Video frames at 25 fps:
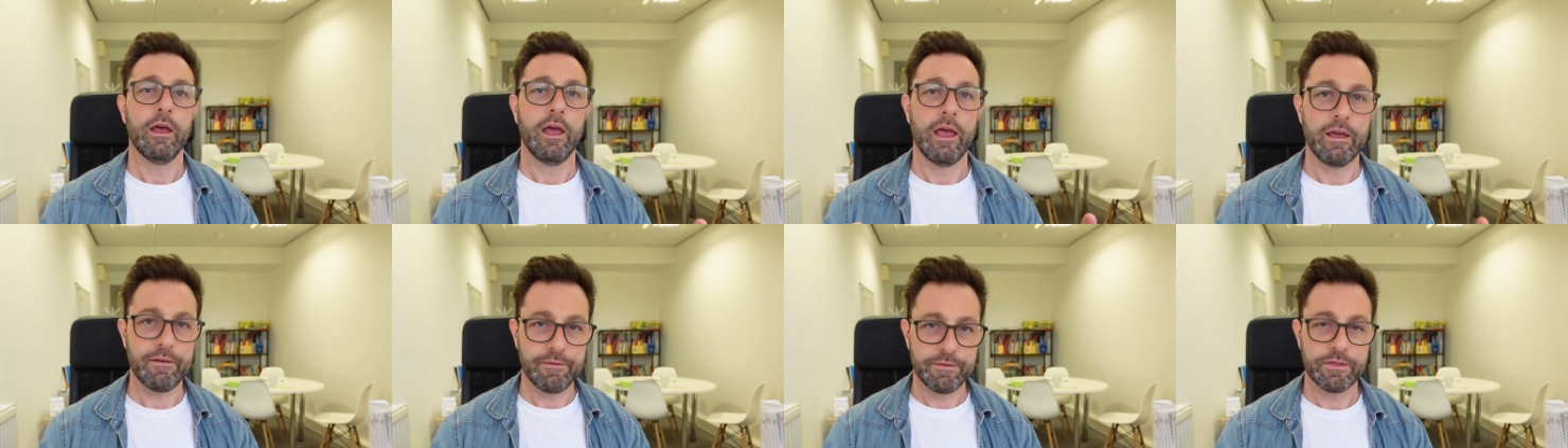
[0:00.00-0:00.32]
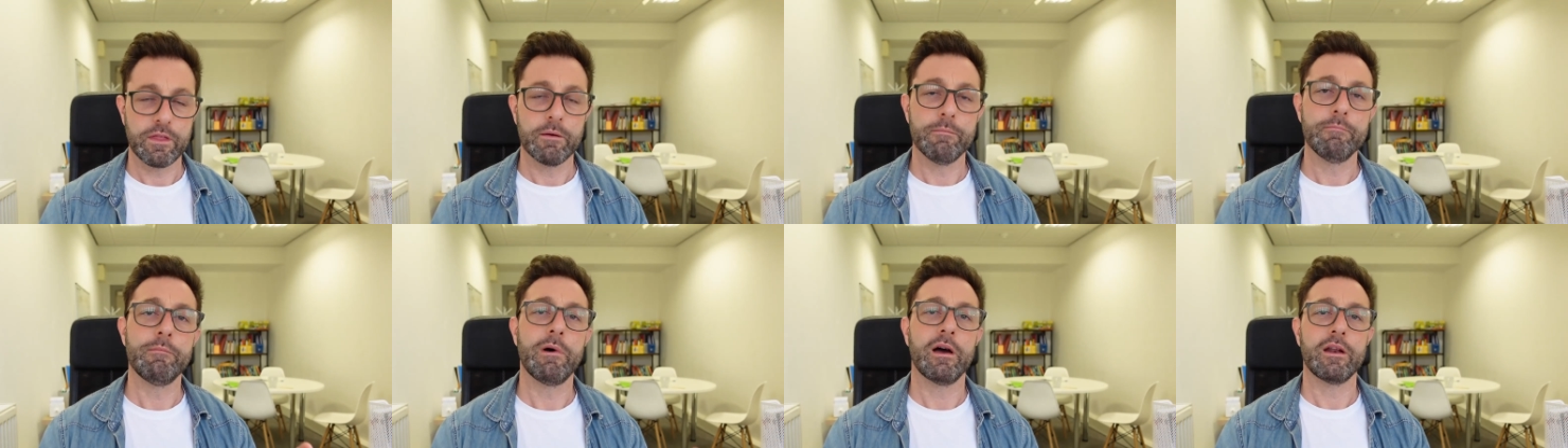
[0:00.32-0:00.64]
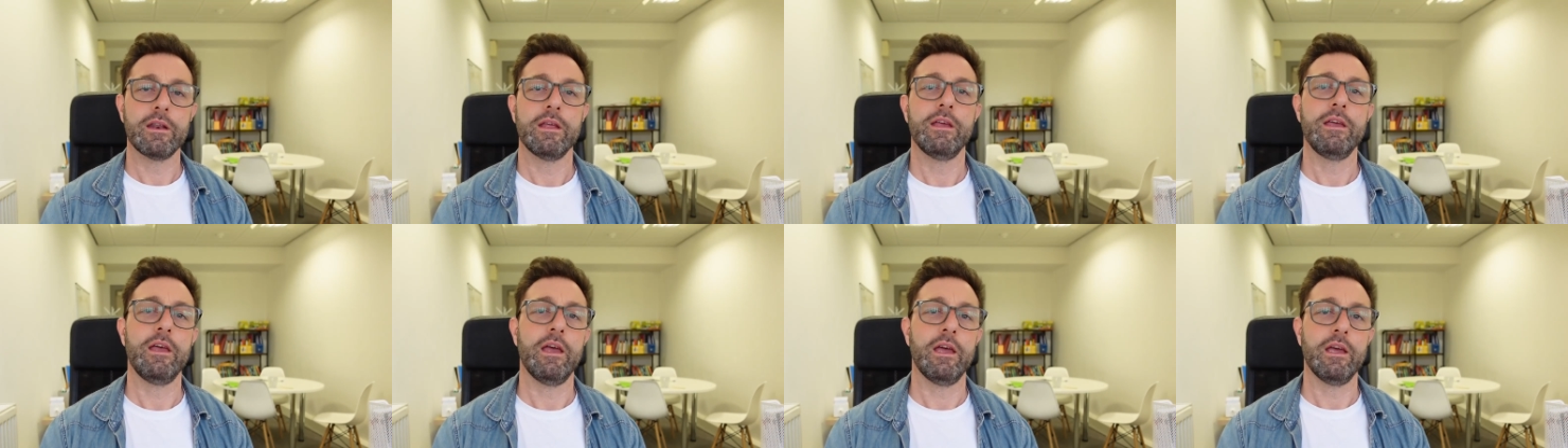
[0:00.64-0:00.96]
if the
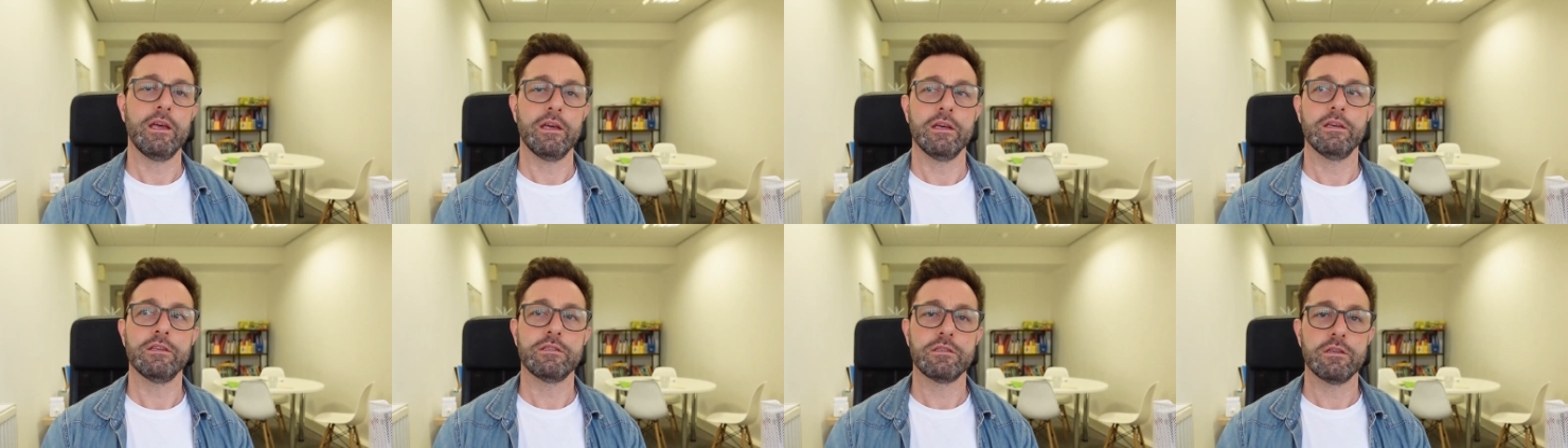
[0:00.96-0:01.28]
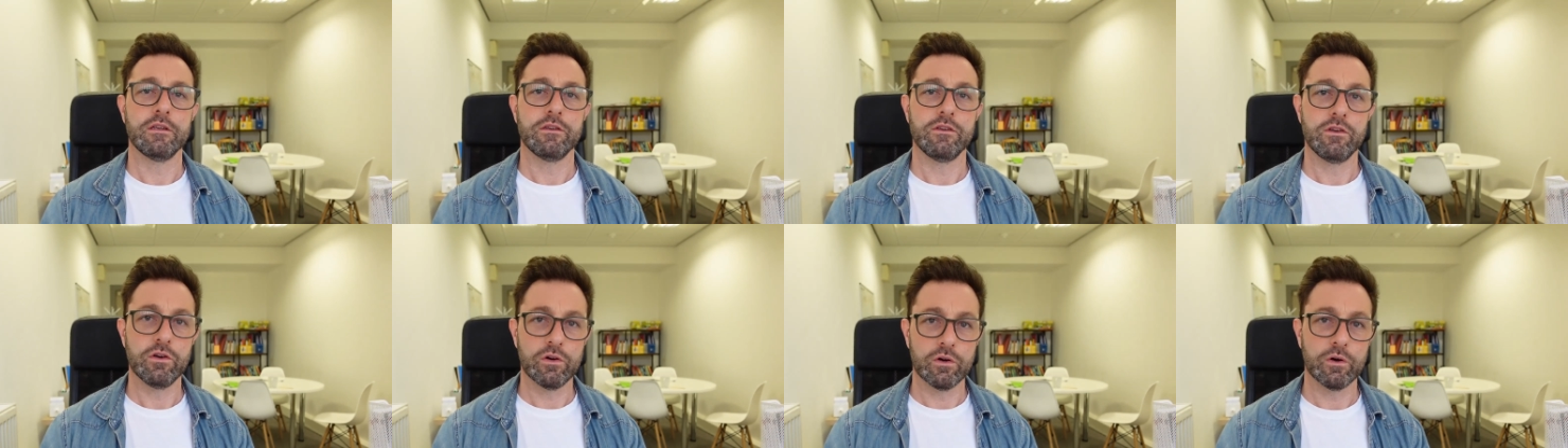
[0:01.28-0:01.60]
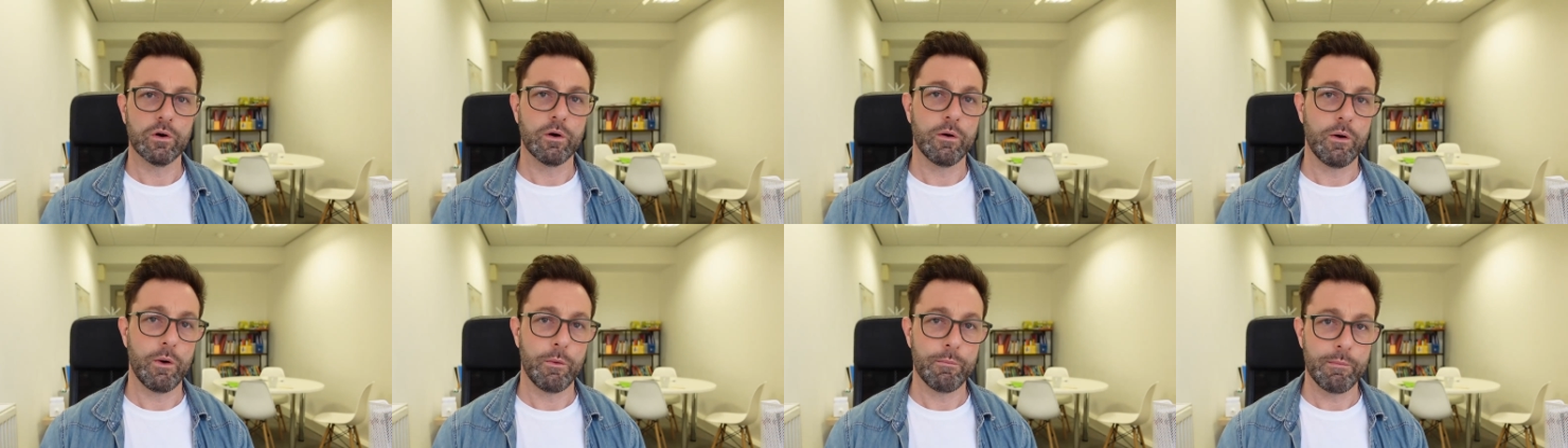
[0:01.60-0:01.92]
money is
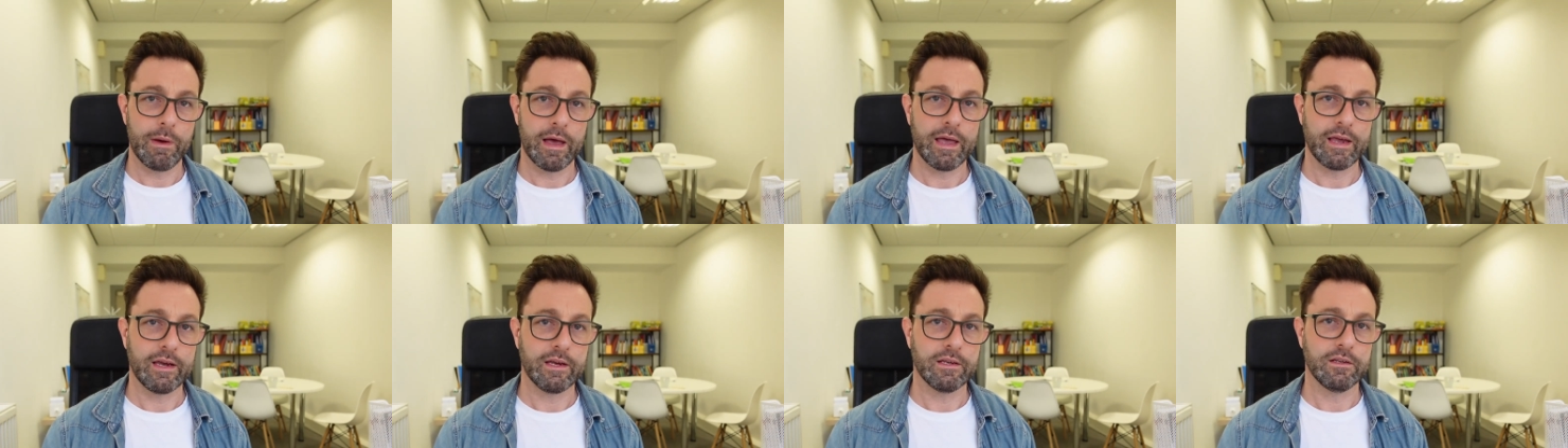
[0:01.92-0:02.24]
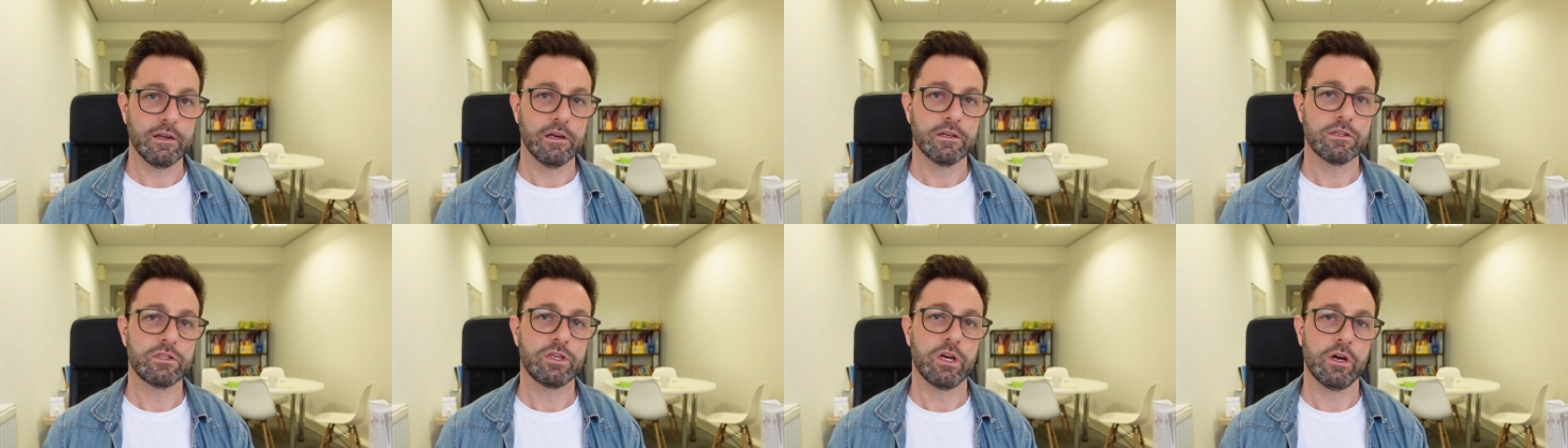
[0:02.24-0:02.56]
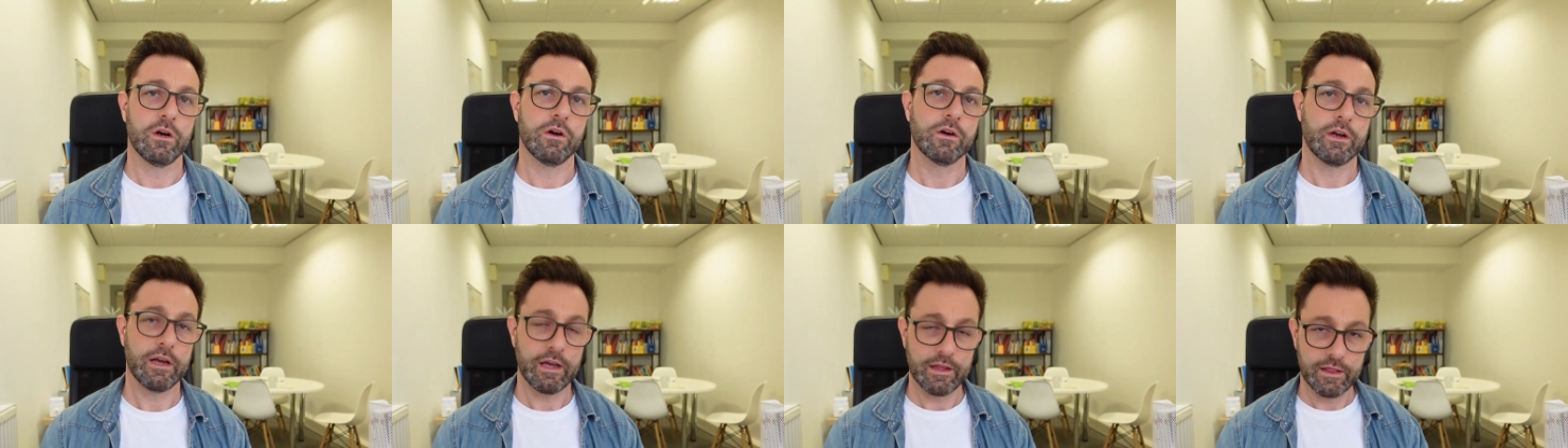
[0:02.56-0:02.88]
your main
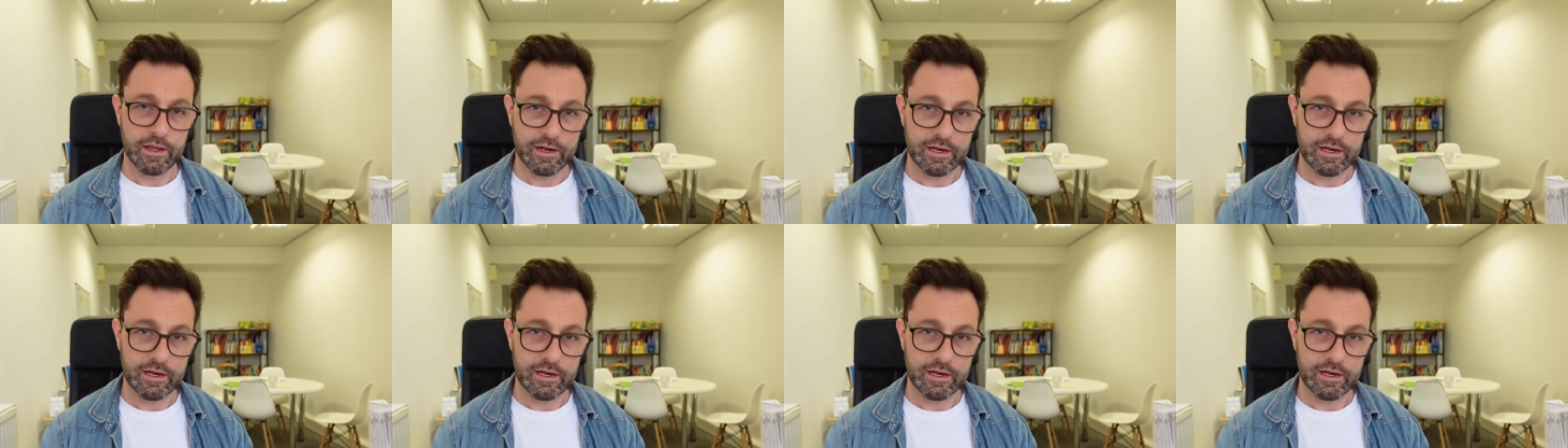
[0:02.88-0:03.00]
target,